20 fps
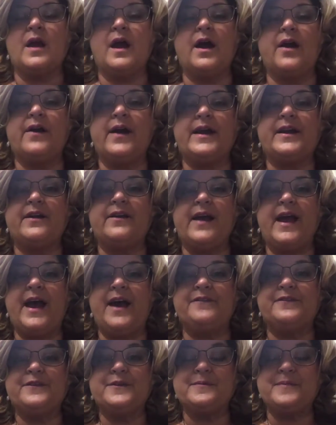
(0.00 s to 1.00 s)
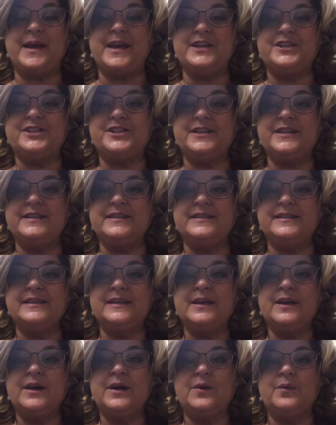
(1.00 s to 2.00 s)
All right, our affirmations.
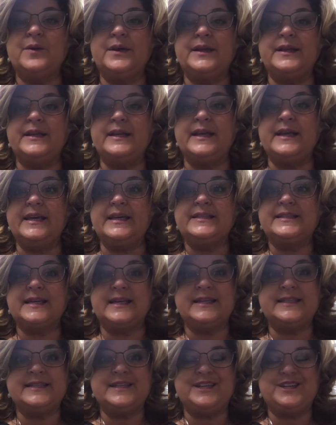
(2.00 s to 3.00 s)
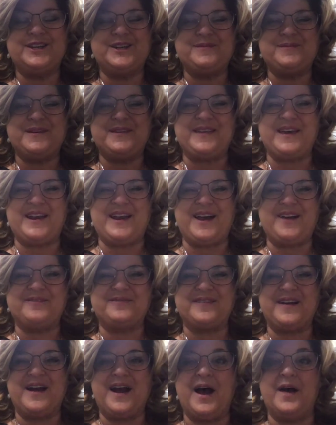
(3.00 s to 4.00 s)
We need to continue to be that
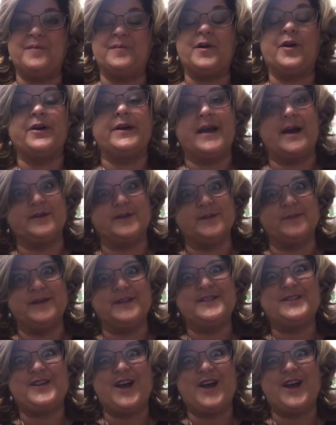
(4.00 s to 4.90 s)
af- um, our announcement.